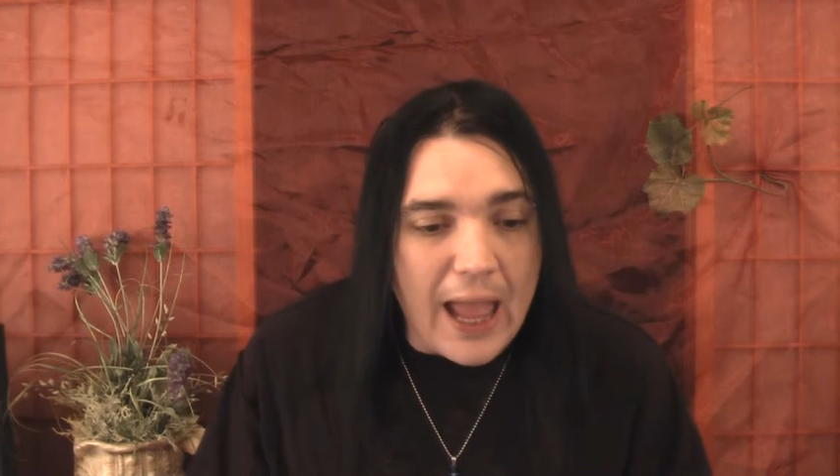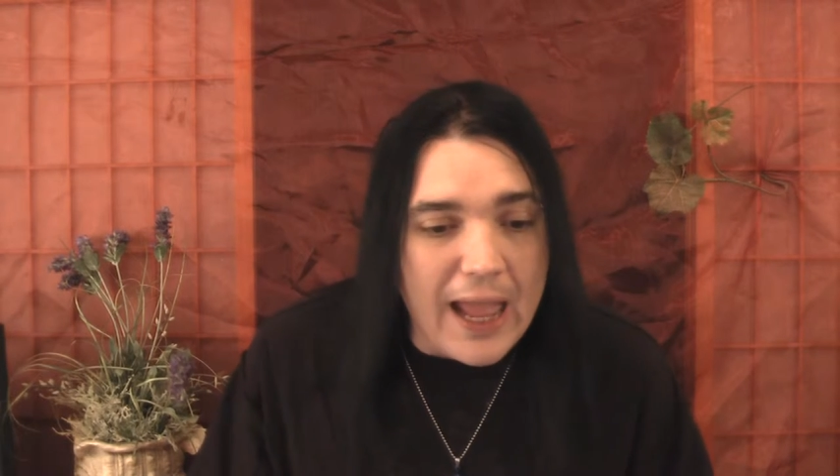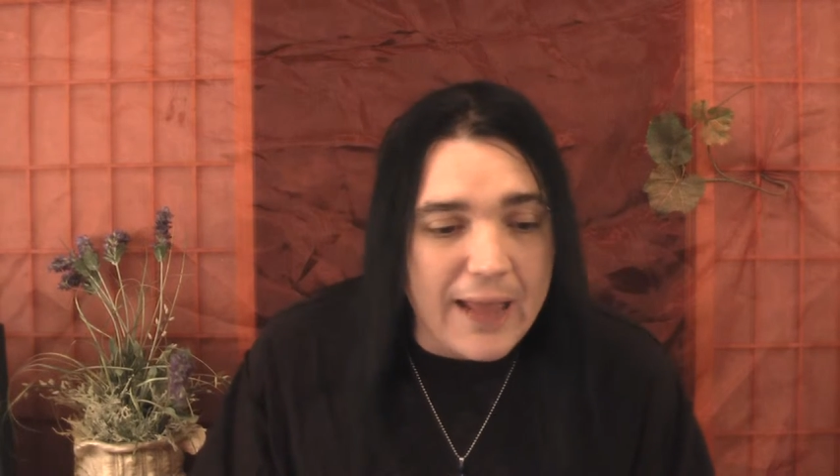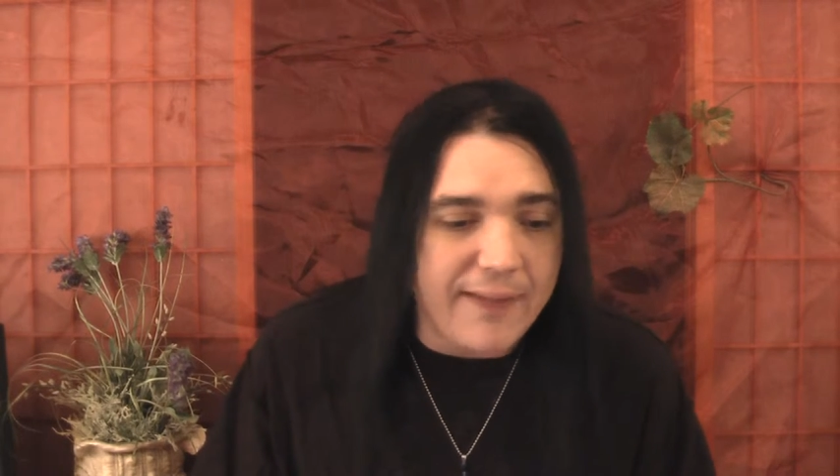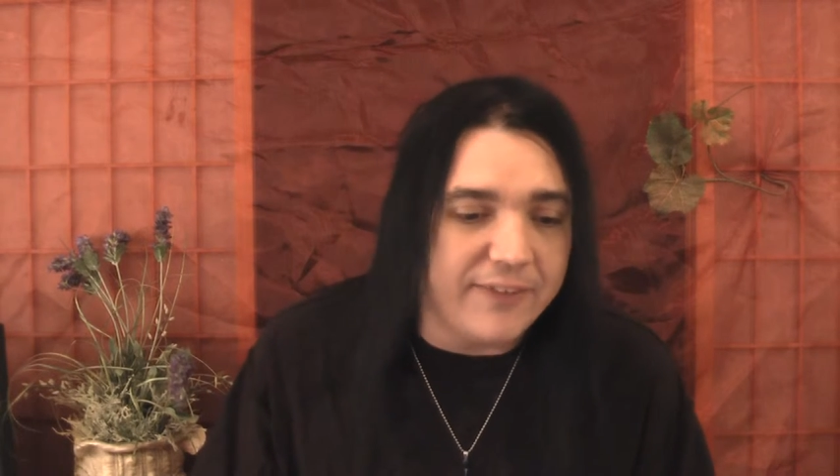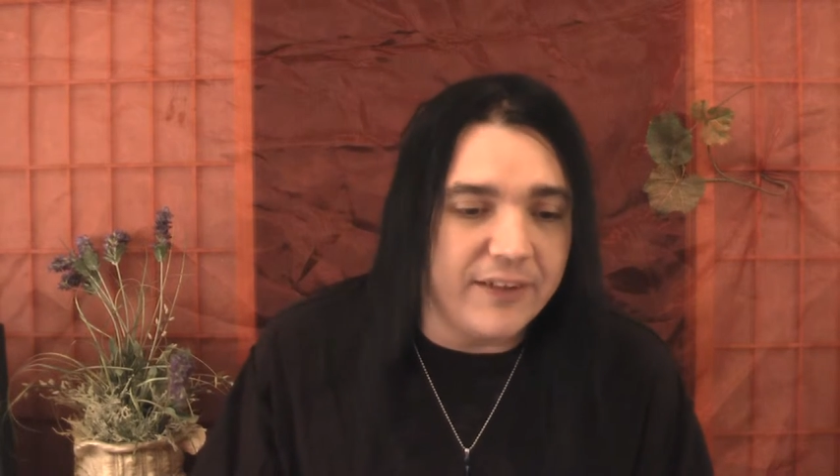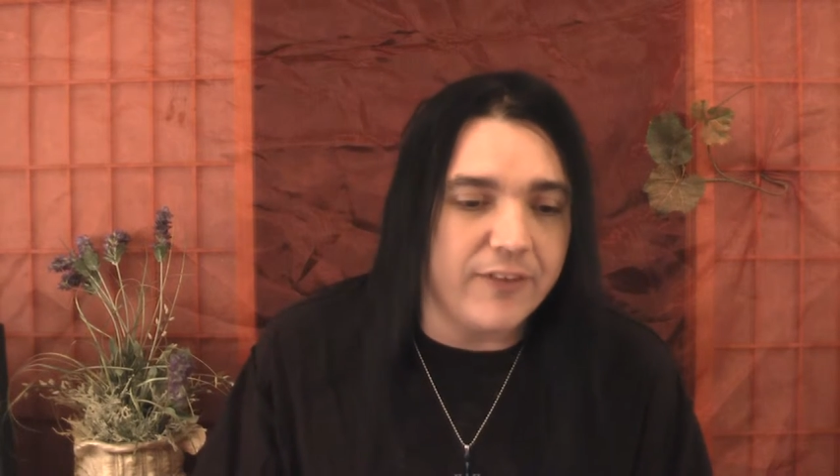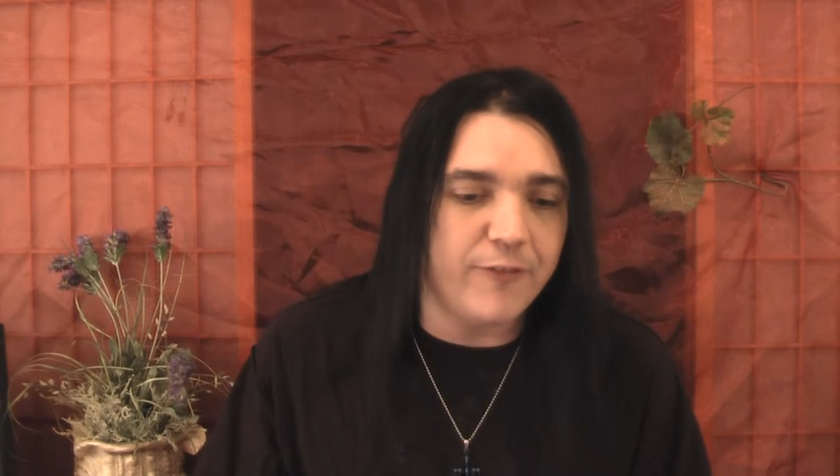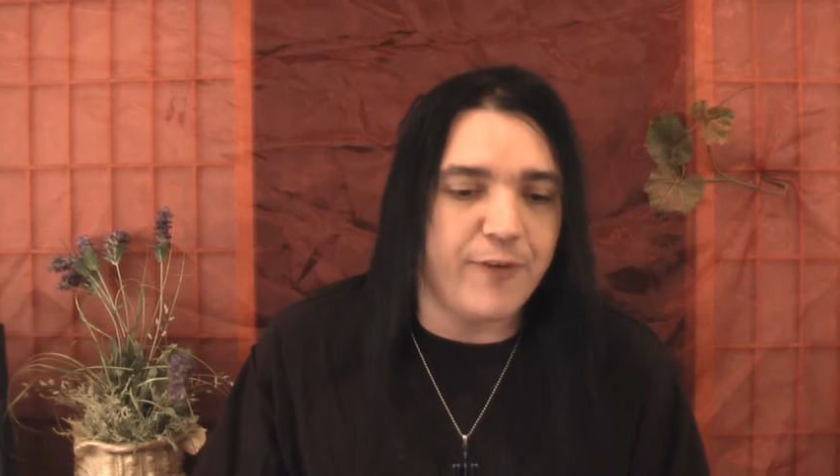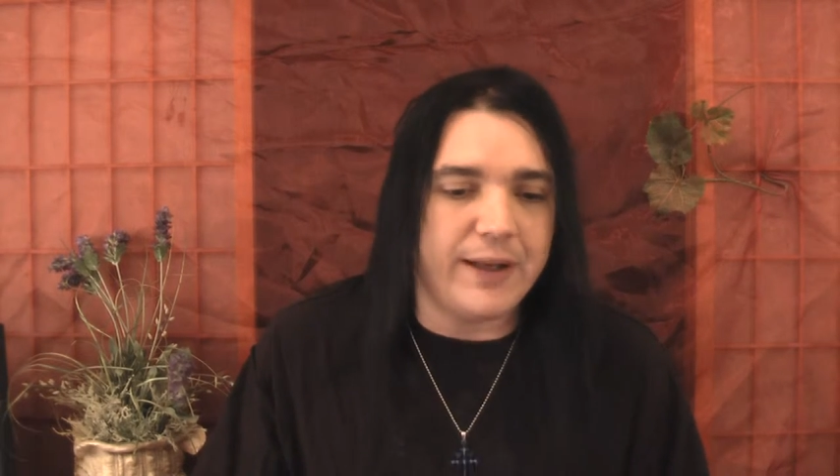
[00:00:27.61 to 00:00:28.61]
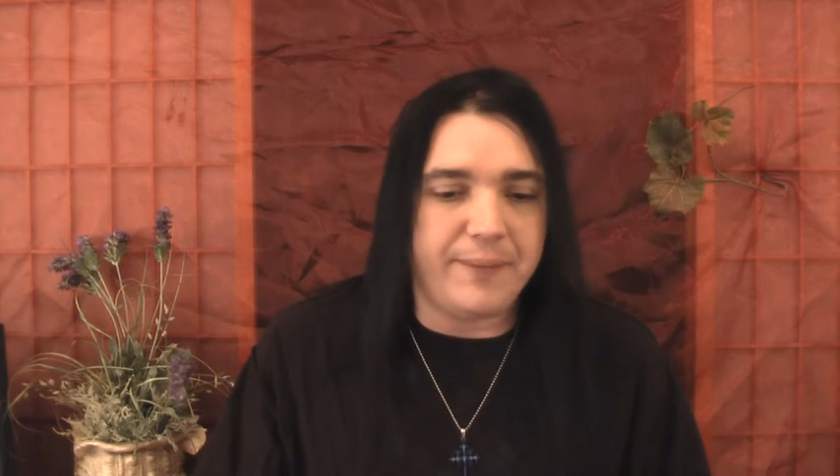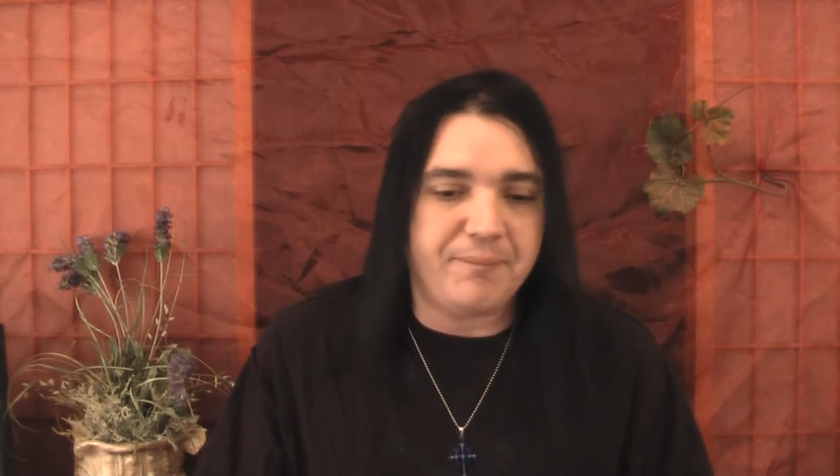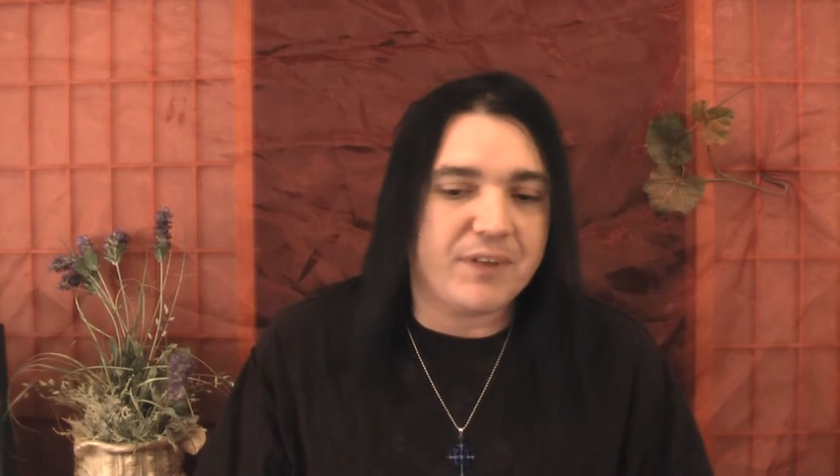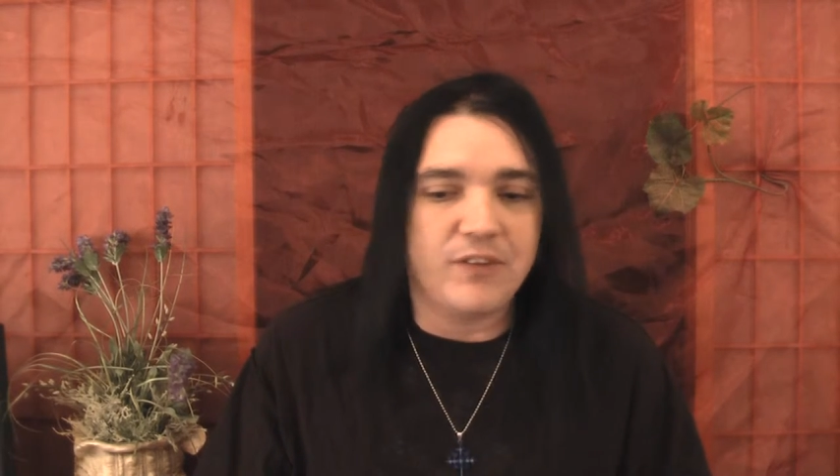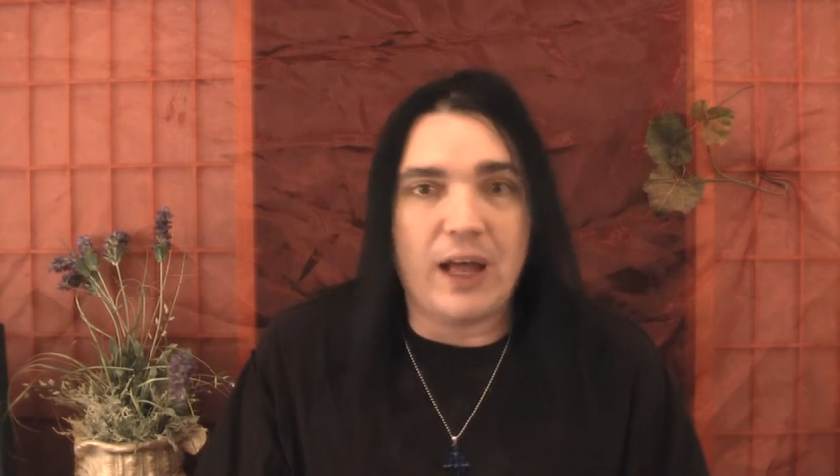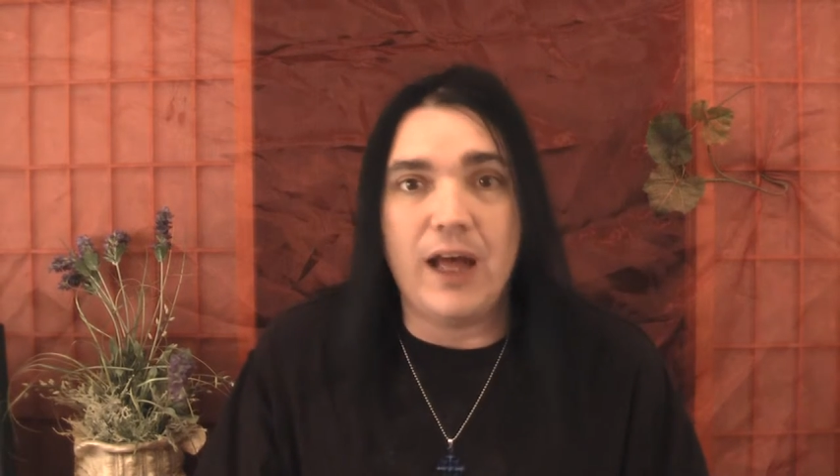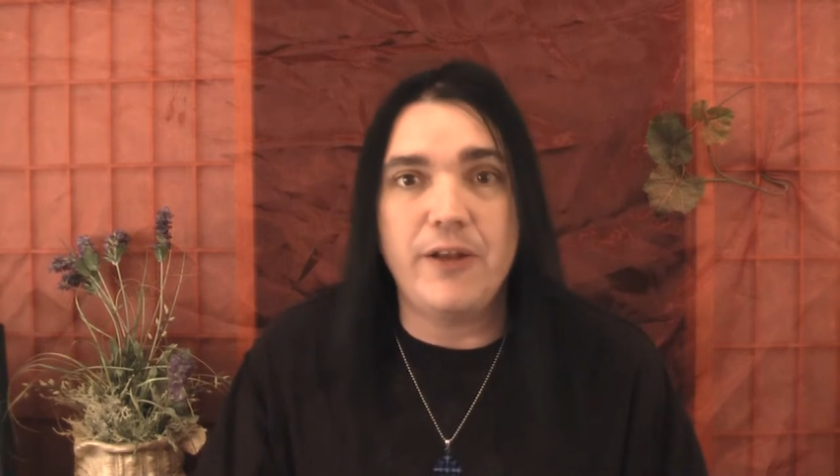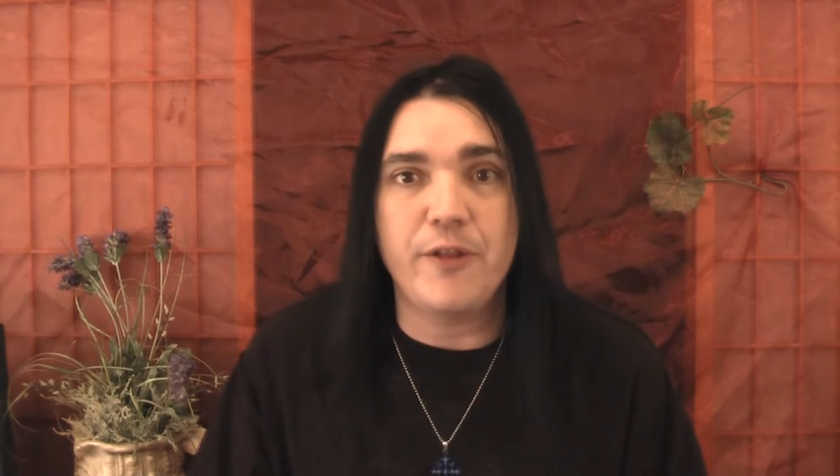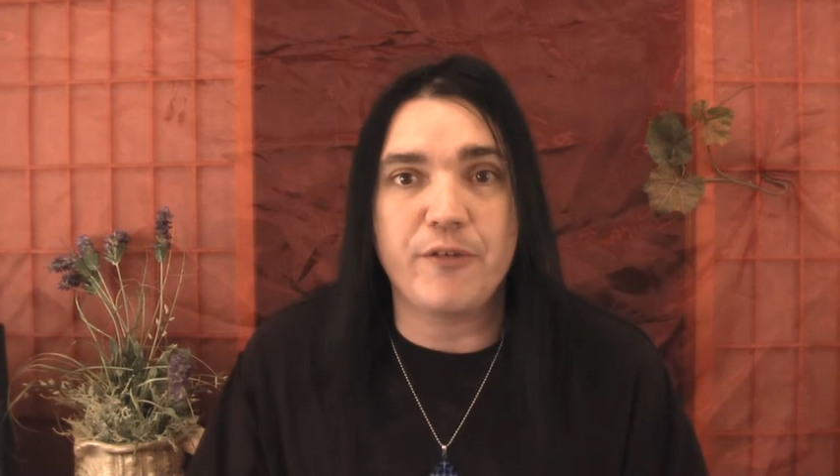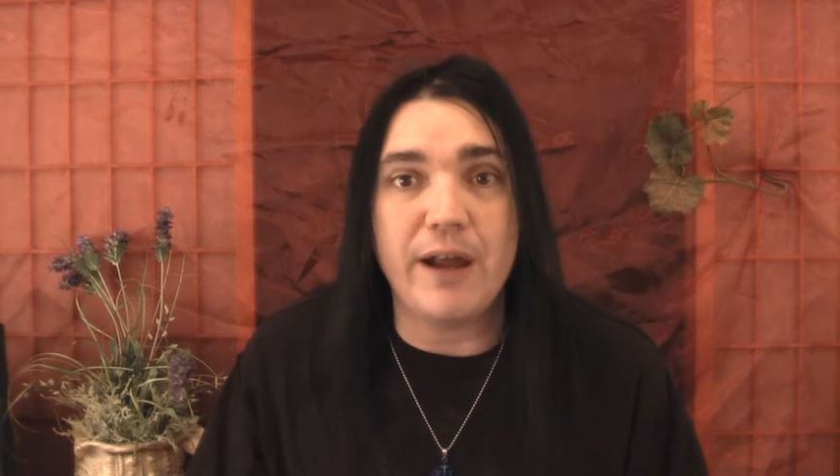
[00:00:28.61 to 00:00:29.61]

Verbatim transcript: And this isn't funny. It's on to the